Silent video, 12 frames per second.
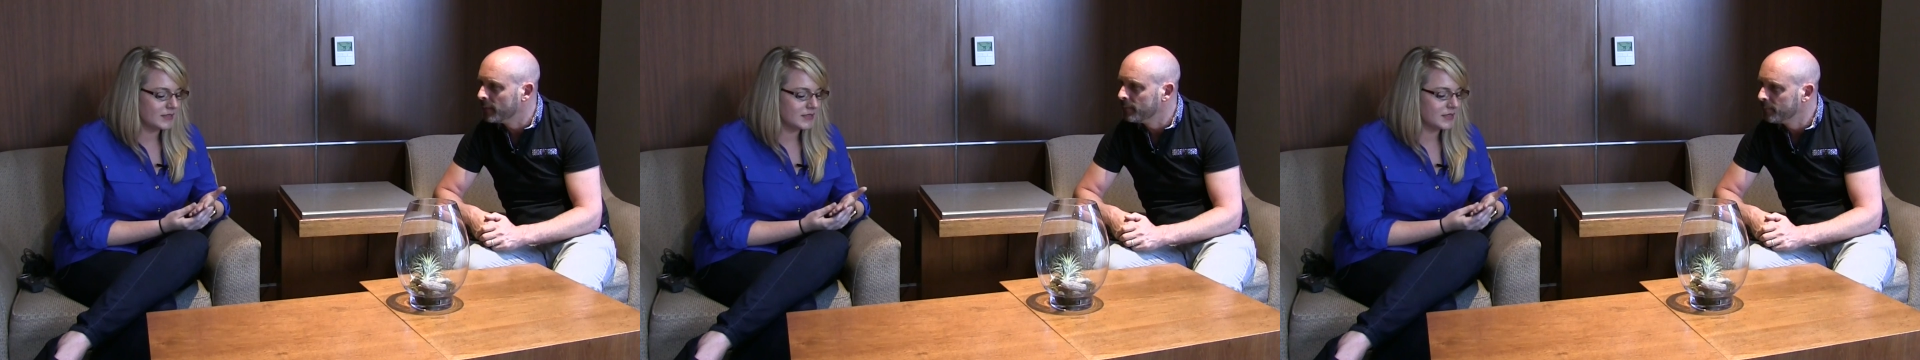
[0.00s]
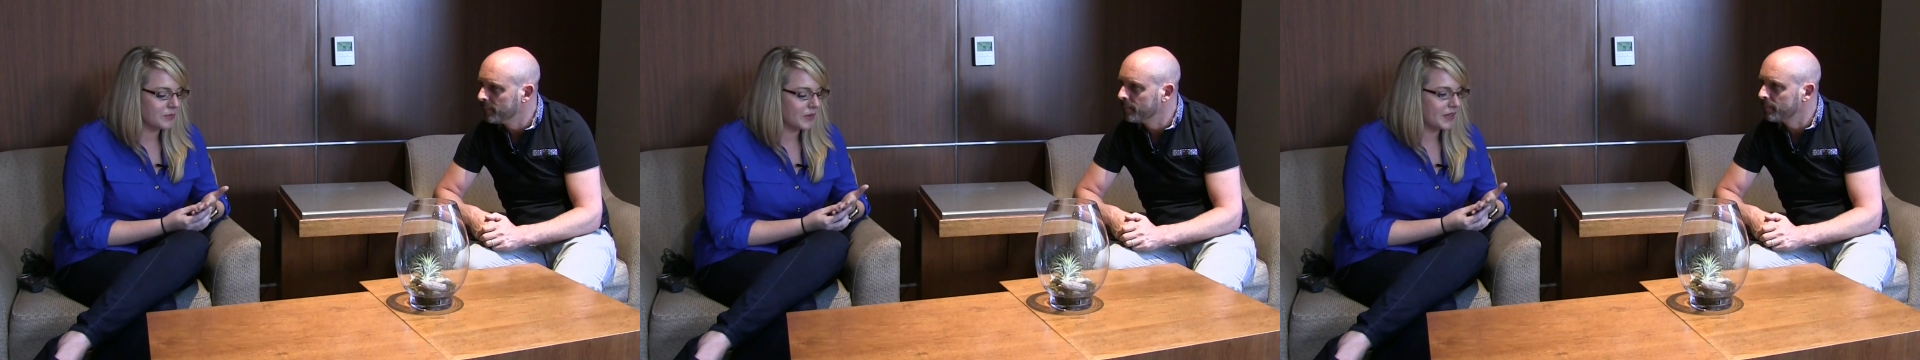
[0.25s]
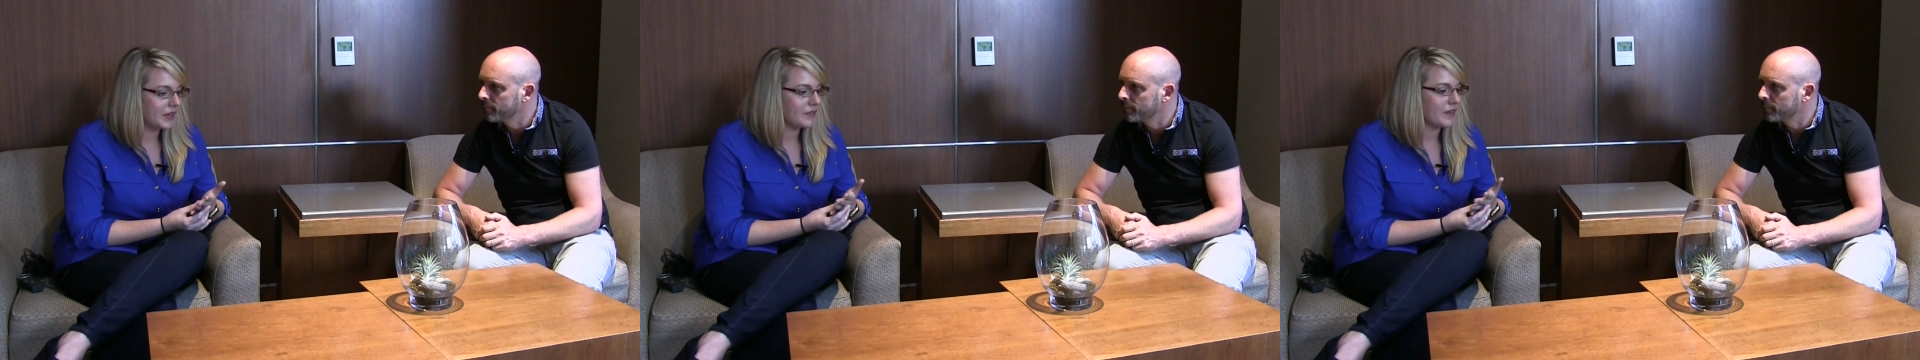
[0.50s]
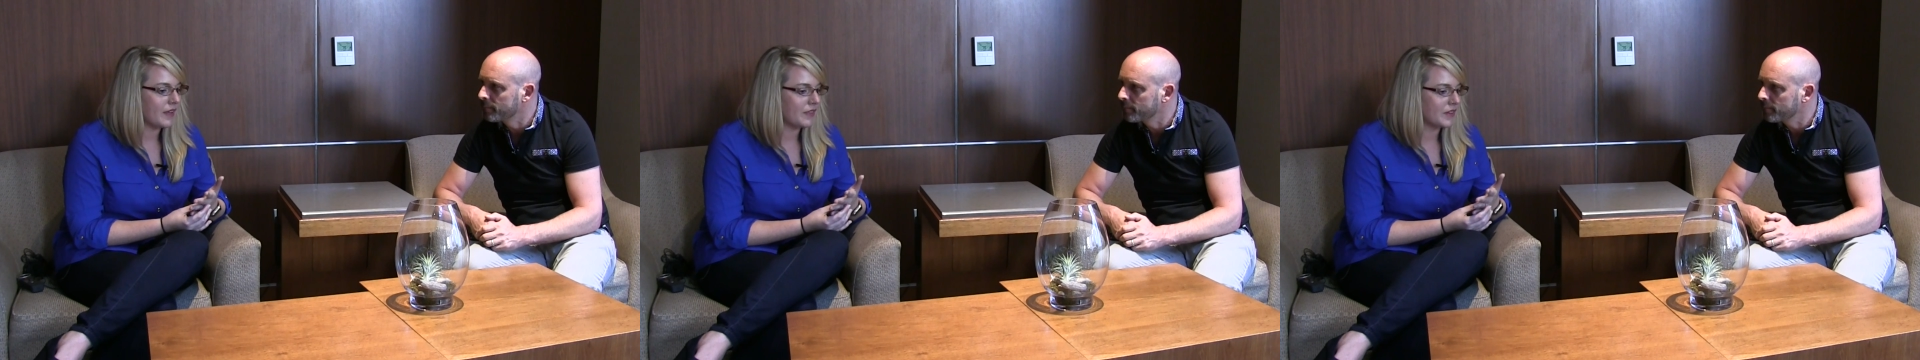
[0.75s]
Speaker 1: and we
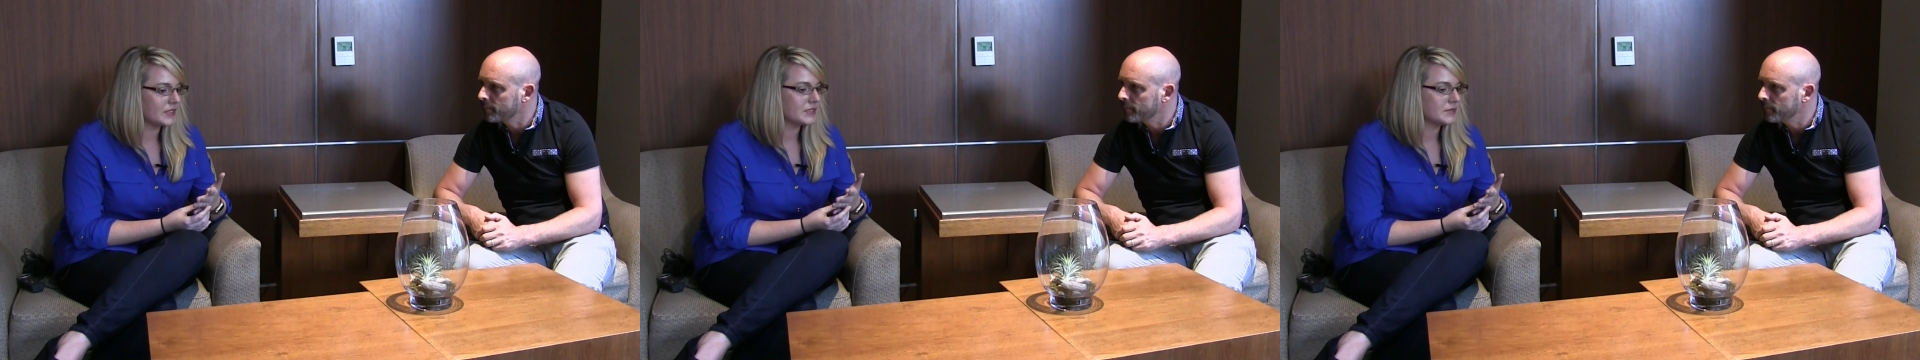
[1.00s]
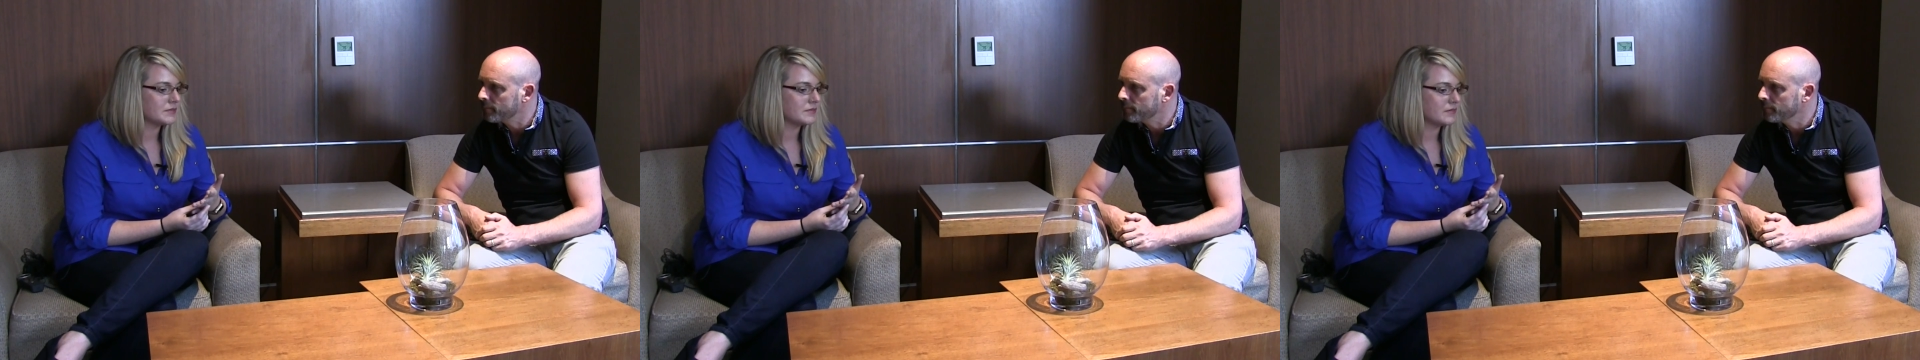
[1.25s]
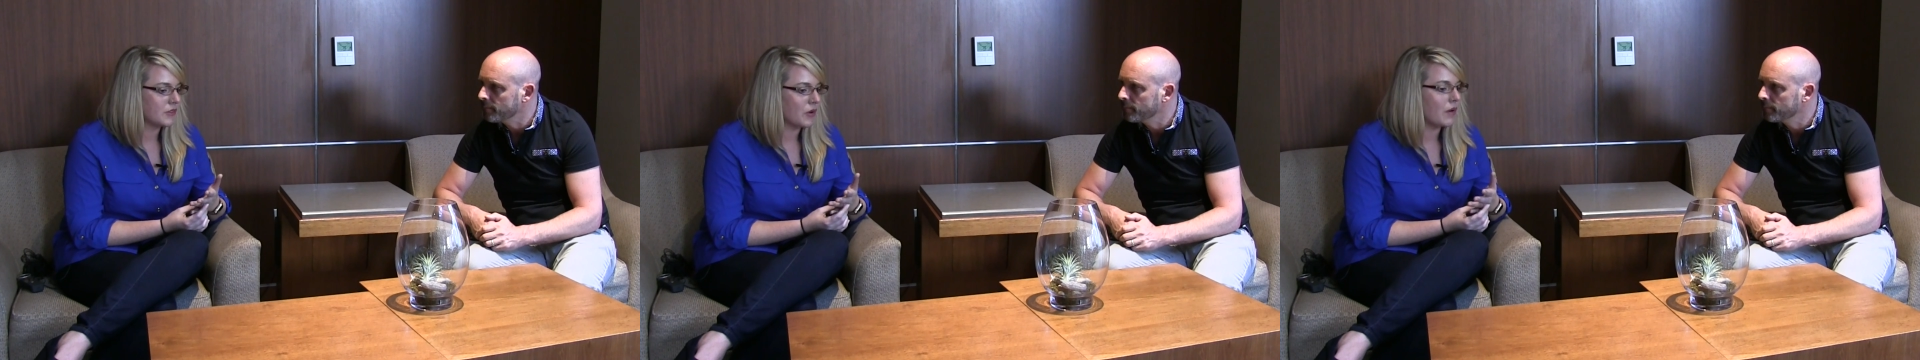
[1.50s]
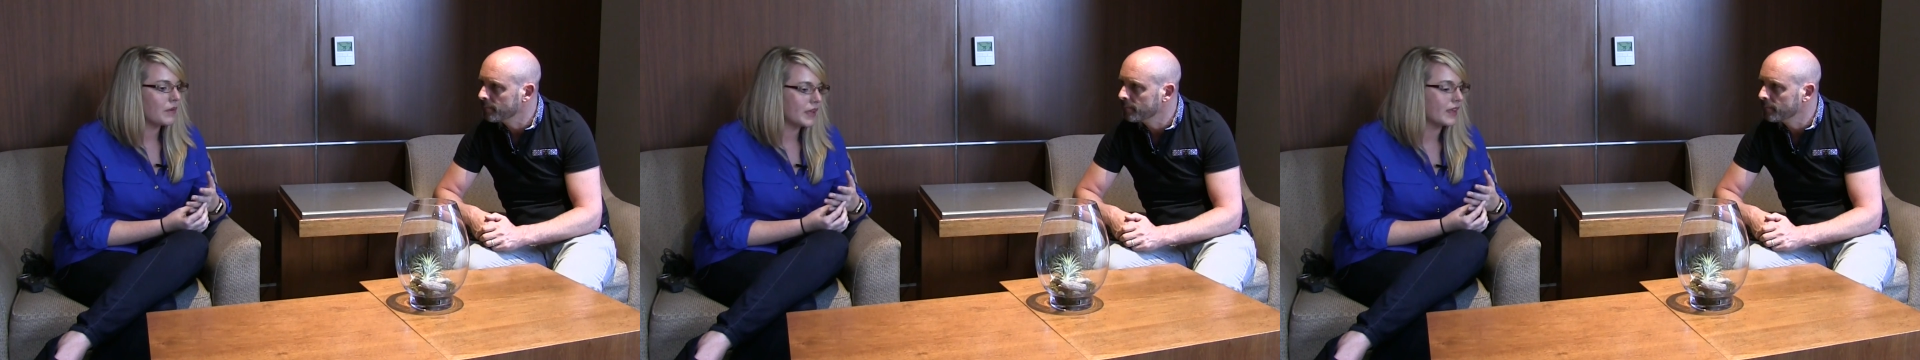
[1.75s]
have. There's
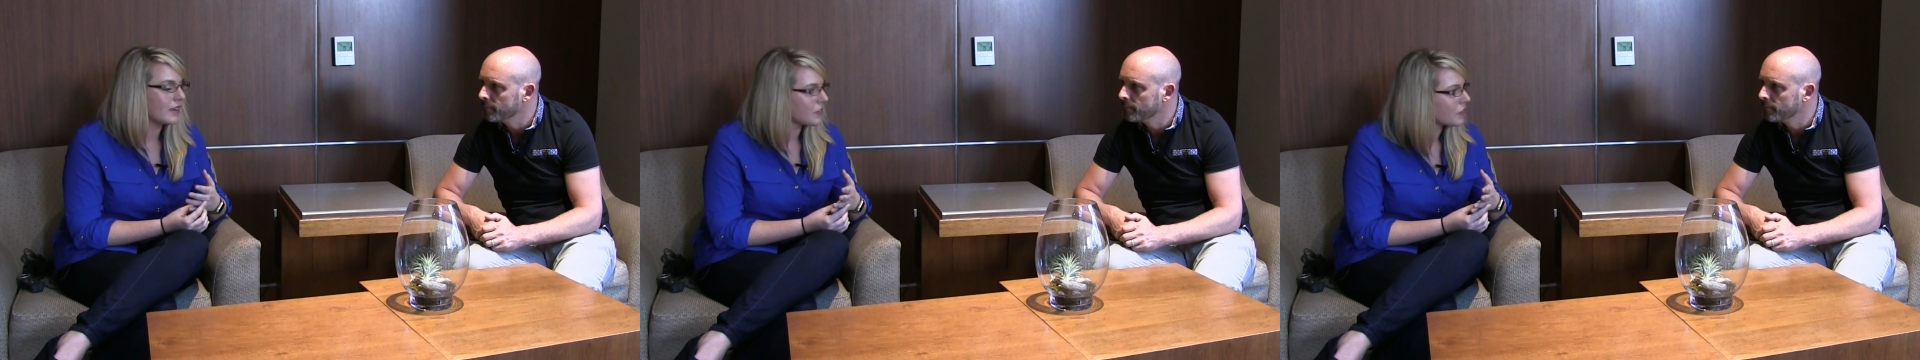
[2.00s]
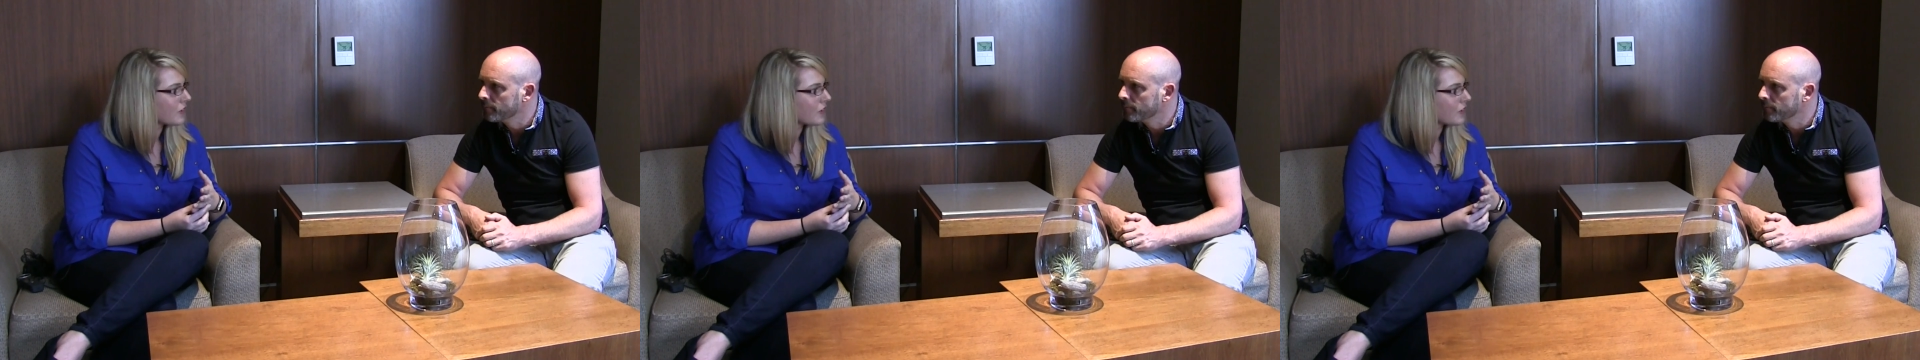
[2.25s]
growing